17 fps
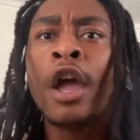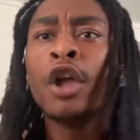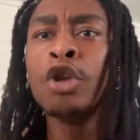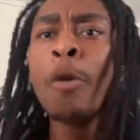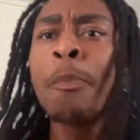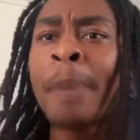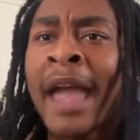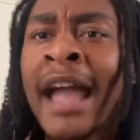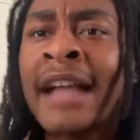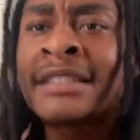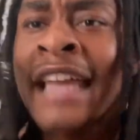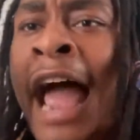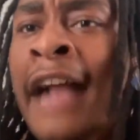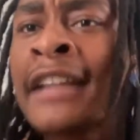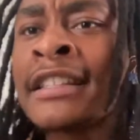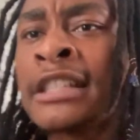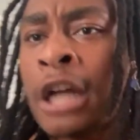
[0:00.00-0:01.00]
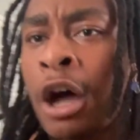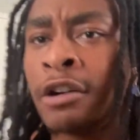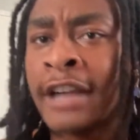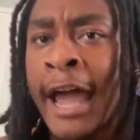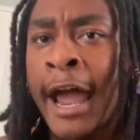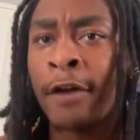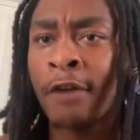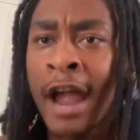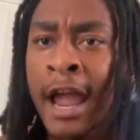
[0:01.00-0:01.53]
You paying taxes on
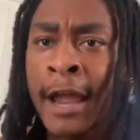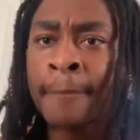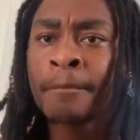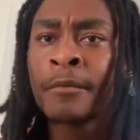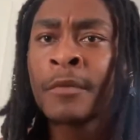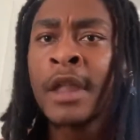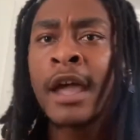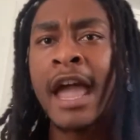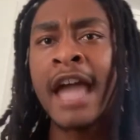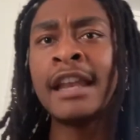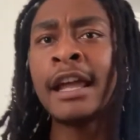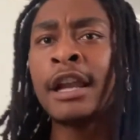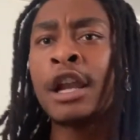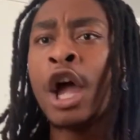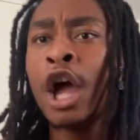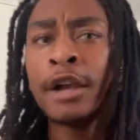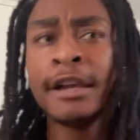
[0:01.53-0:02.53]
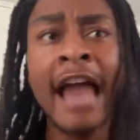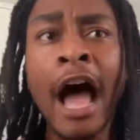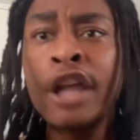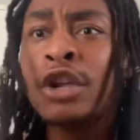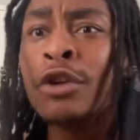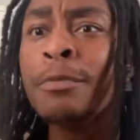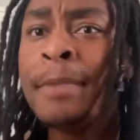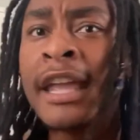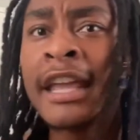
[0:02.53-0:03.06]
that, right? And then now
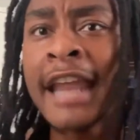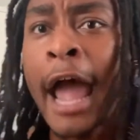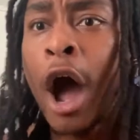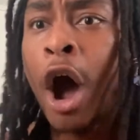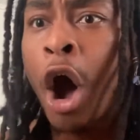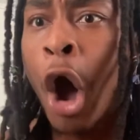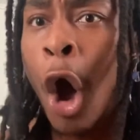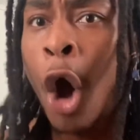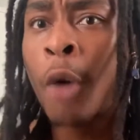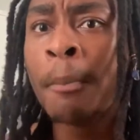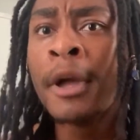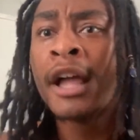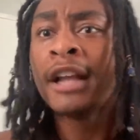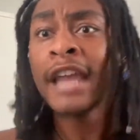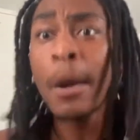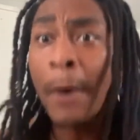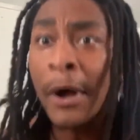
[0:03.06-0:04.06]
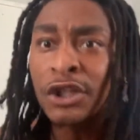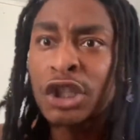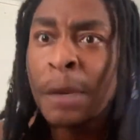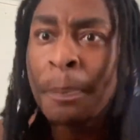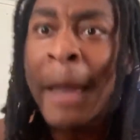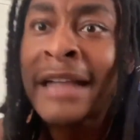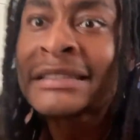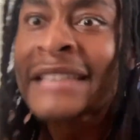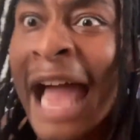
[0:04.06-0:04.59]
you being at home, they want you to
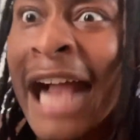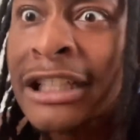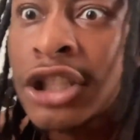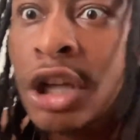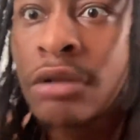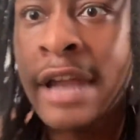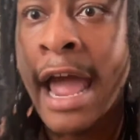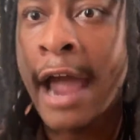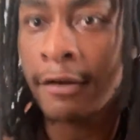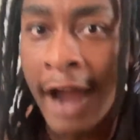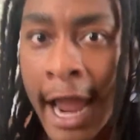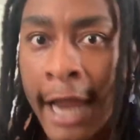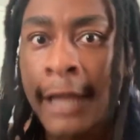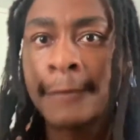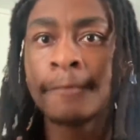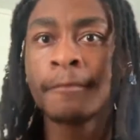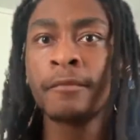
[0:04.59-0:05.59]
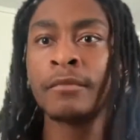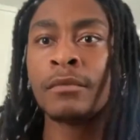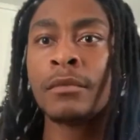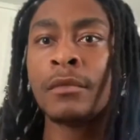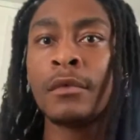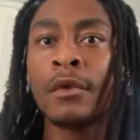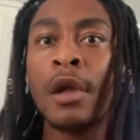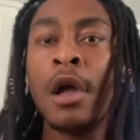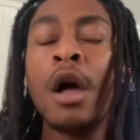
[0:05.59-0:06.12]
pay tax on that, right?
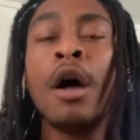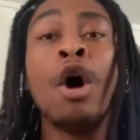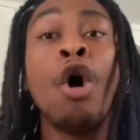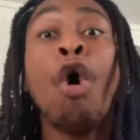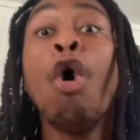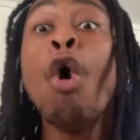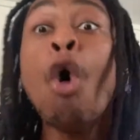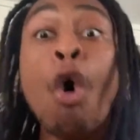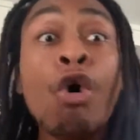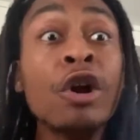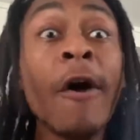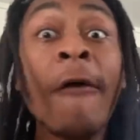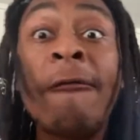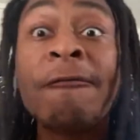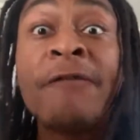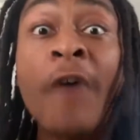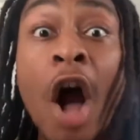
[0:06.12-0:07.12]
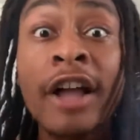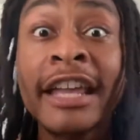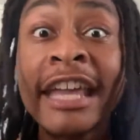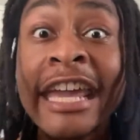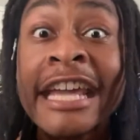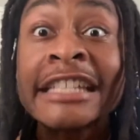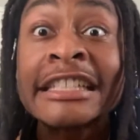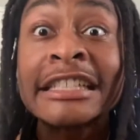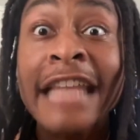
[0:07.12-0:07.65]
Who the fuck
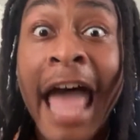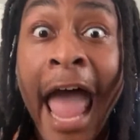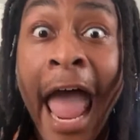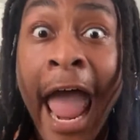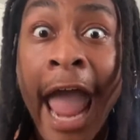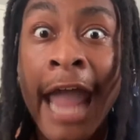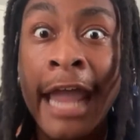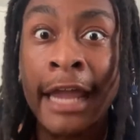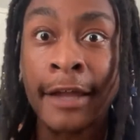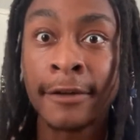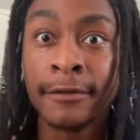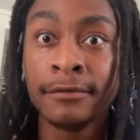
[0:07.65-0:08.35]
is they?